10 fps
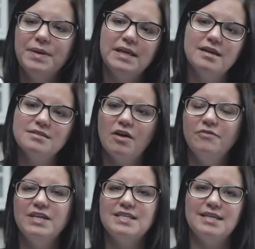because
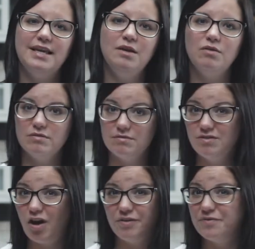obviously
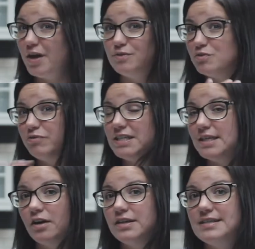none of those are
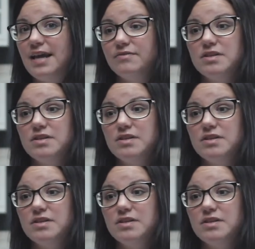written on a stave,